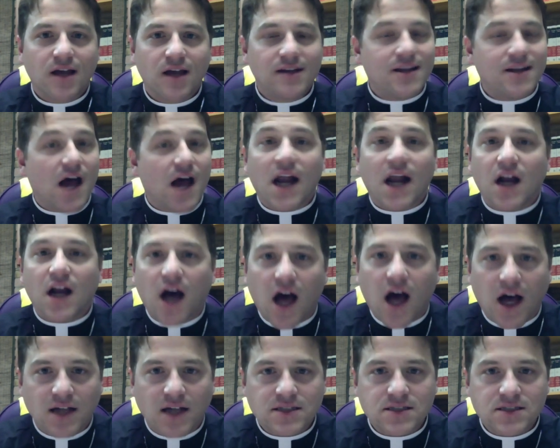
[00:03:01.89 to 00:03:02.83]
not
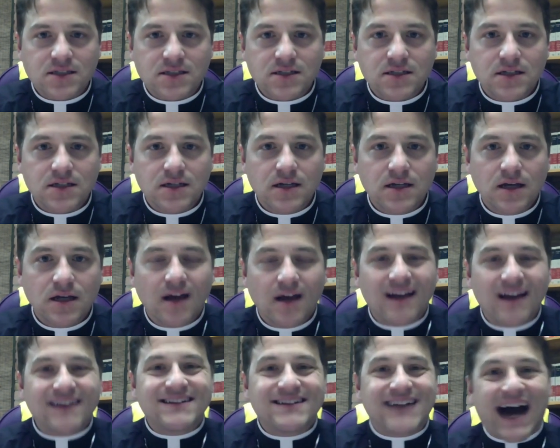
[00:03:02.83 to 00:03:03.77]
us.
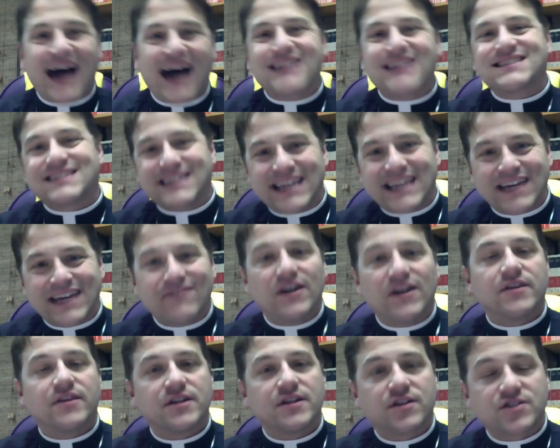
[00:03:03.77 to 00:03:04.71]
God's
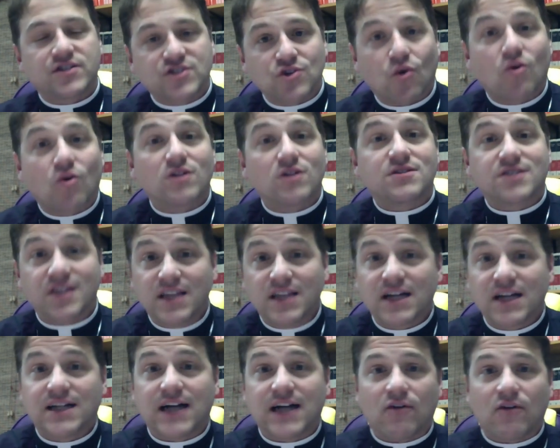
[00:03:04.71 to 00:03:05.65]
given the sword to
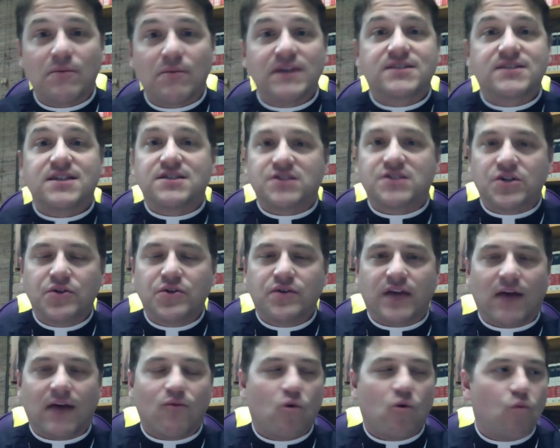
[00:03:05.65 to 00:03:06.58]
the government to do
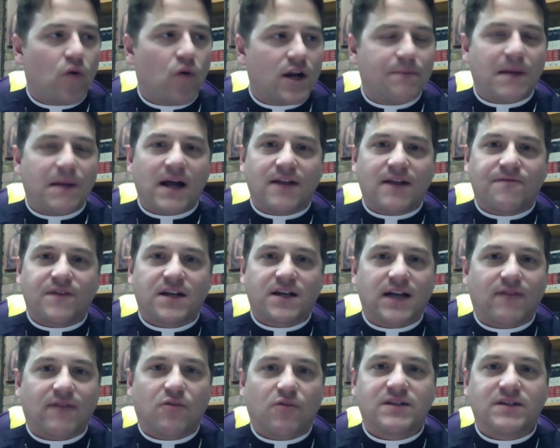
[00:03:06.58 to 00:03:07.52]
that. Well, what about if the
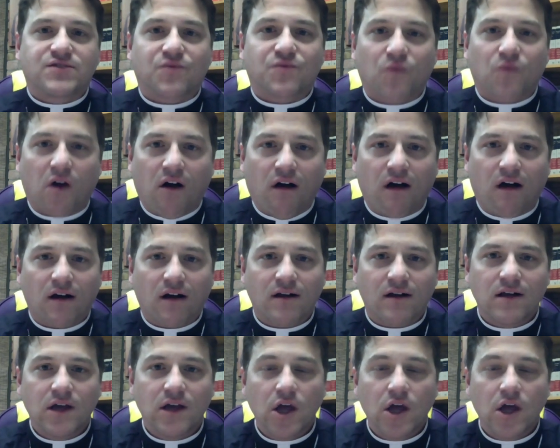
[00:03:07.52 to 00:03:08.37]
government's wrong?